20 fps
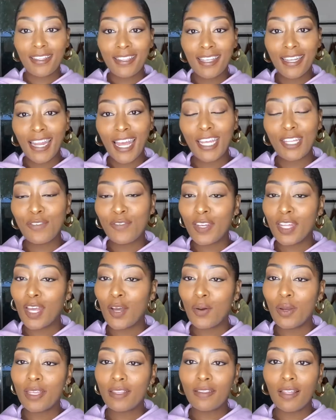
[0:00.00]
Today's video
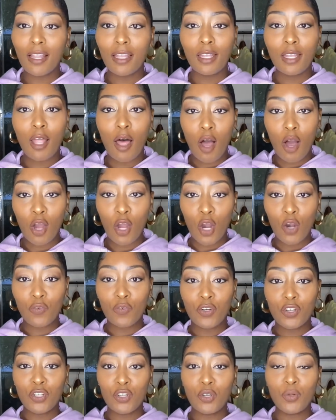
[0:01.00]
is long
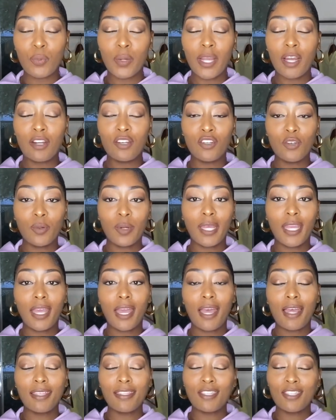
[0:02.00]
overdue. We are doing
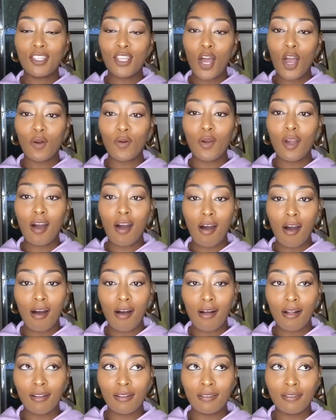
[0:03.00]
Zara
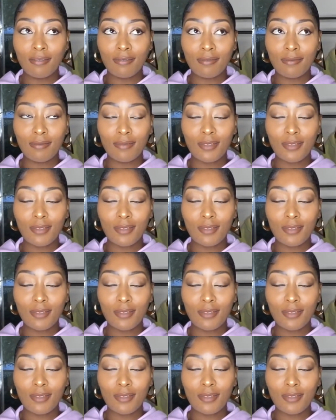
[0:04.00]
haul.